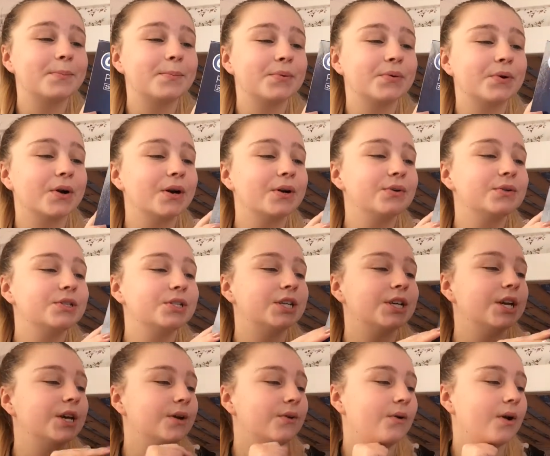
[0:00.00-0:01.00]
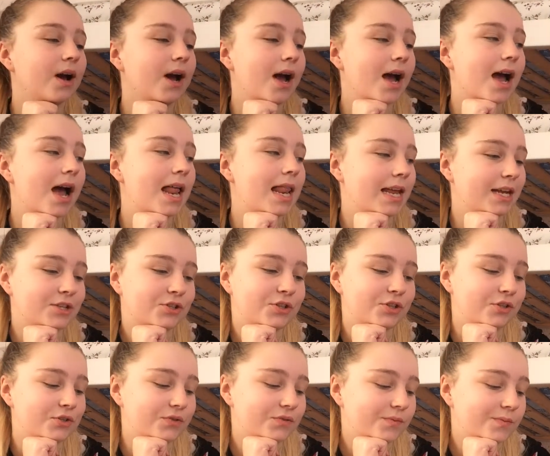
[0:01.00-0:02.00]
Pro 2
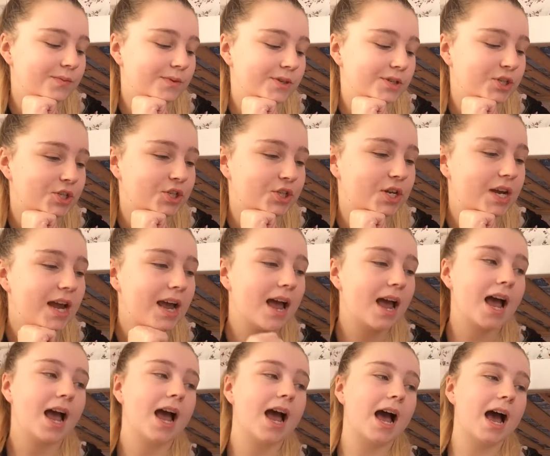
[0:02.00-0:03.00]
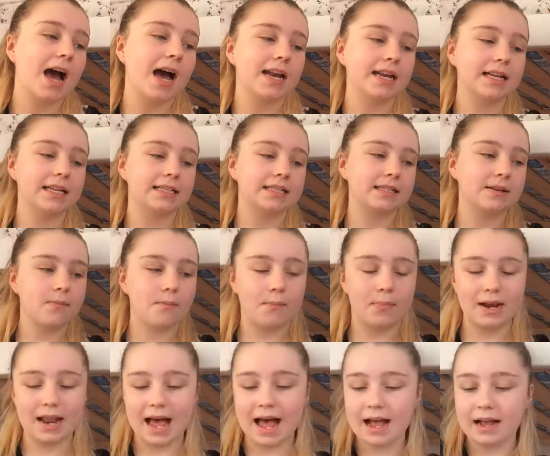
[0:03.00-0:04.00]
Electric Toothbrush. And it's
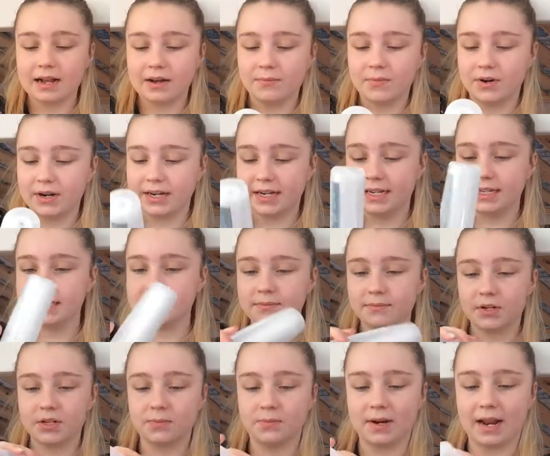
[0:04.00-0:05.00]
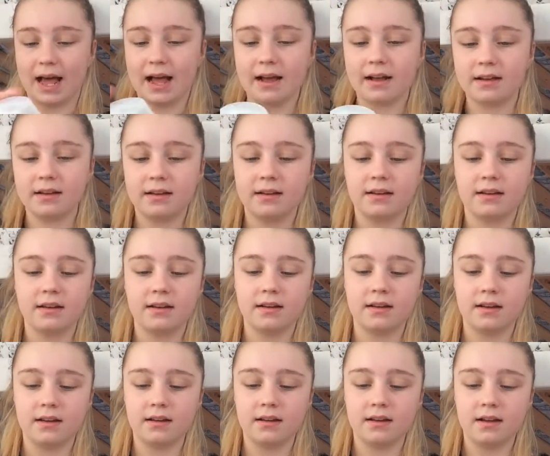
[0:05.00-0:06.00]
black, mine's black.
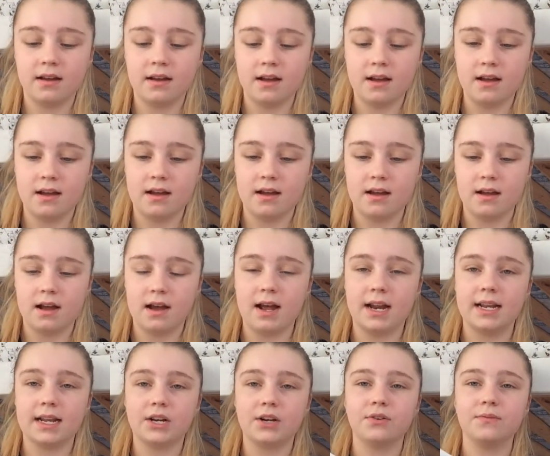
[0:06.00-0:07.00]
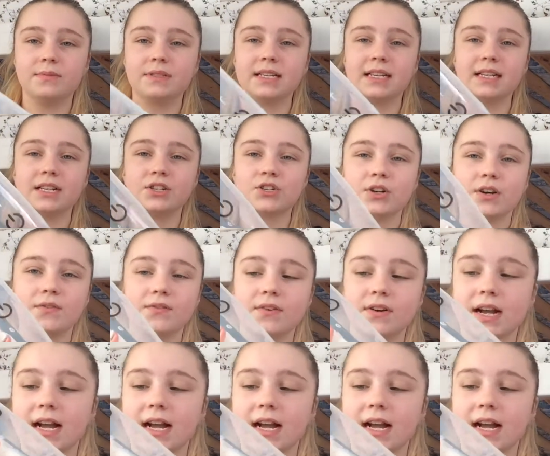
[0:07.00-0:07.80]
And it comes in a travel